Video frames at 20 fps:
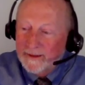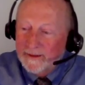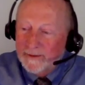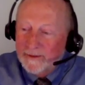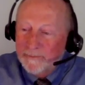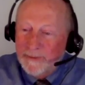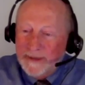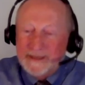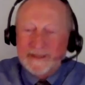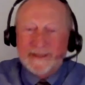
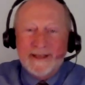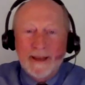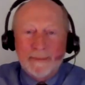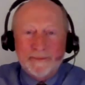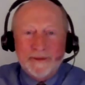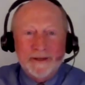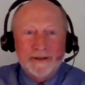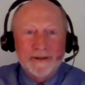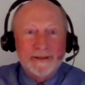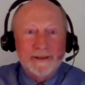Be
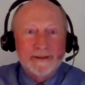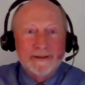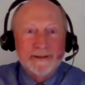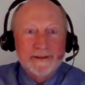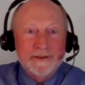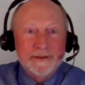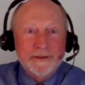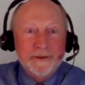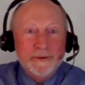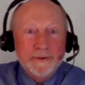skeptical
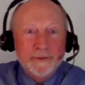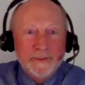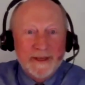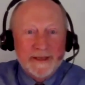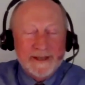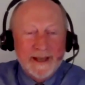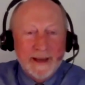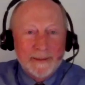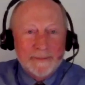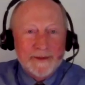too. Be
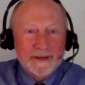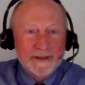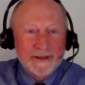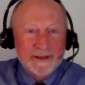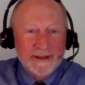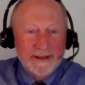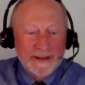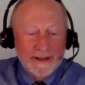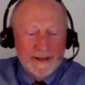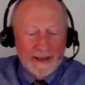skeptical.